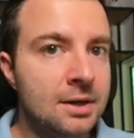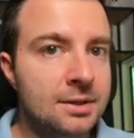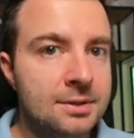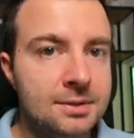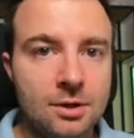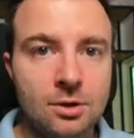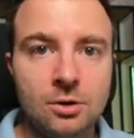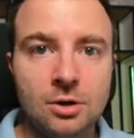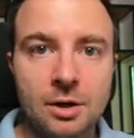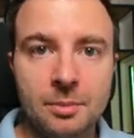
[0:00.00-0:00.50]

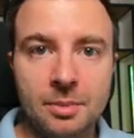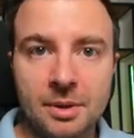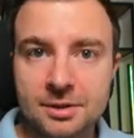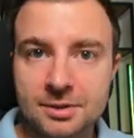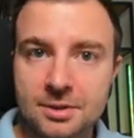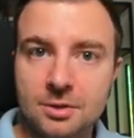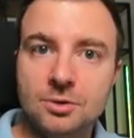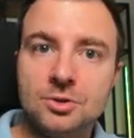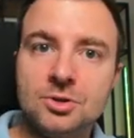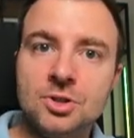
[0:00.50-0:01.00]
So a better
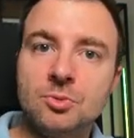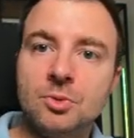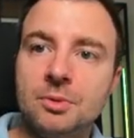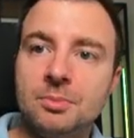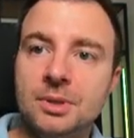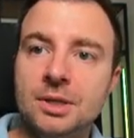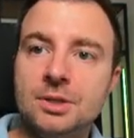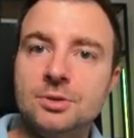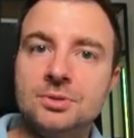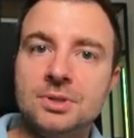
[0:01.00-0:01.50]
solution
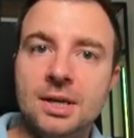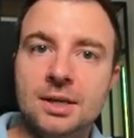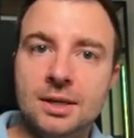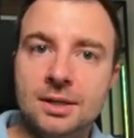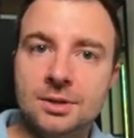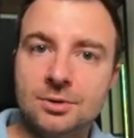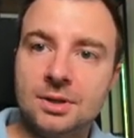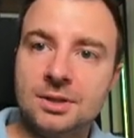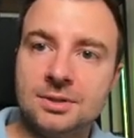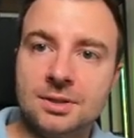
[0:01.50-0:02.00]
would be to take
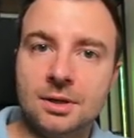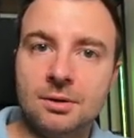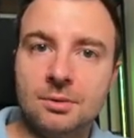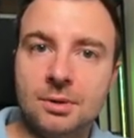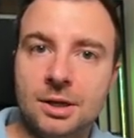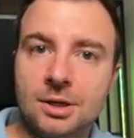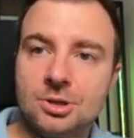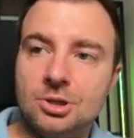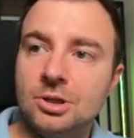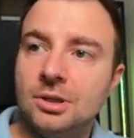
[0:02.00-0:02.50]
into
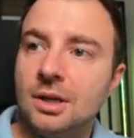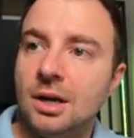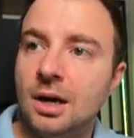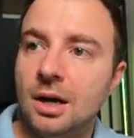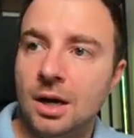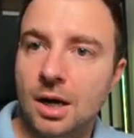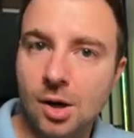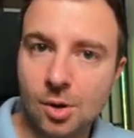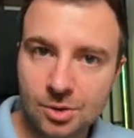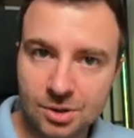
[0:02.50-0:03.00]
consideration the
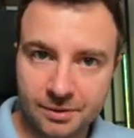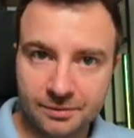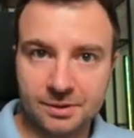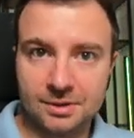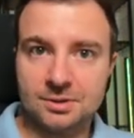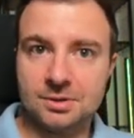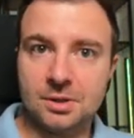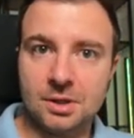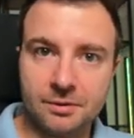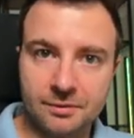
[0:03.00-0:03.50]
load of
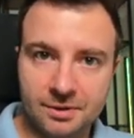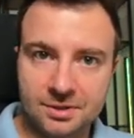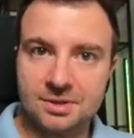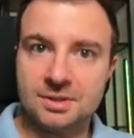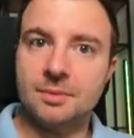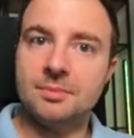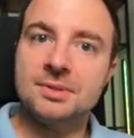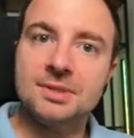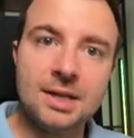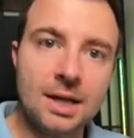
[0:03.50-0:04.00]
the servers
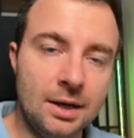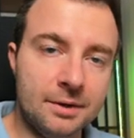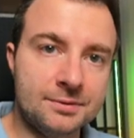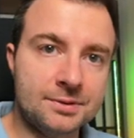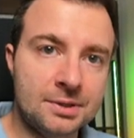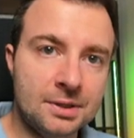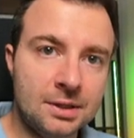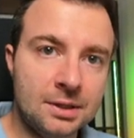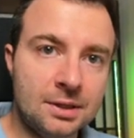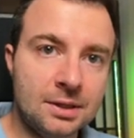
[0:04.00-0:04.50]

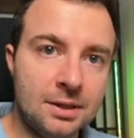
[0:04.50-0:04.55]
themselves.